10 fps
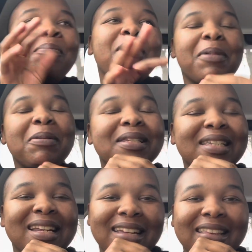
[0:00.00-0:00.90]
my baby is
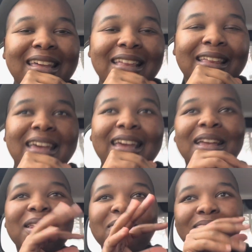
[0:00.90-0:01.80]
turning
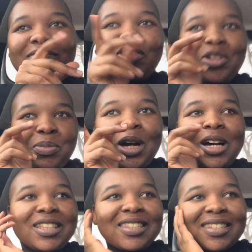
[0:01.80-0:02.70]
3
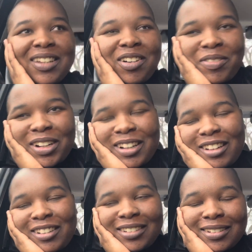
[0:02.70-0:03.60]
months. Oh my
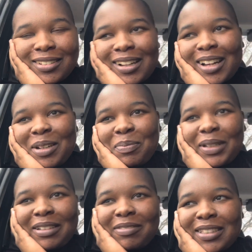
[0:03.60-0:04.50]
god, I can't
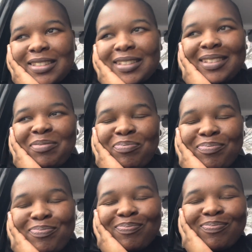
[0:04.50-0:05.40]
believe it.
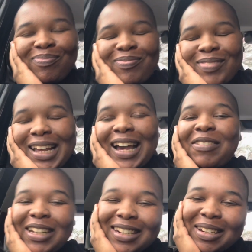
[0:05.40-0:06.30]
I'm
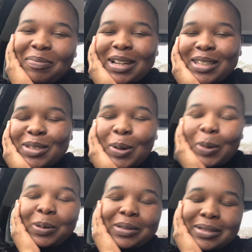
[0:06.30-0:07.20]
a 3 months
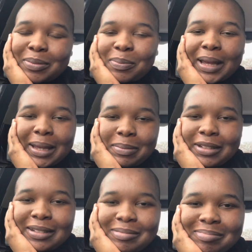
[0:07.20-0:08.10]
old baby.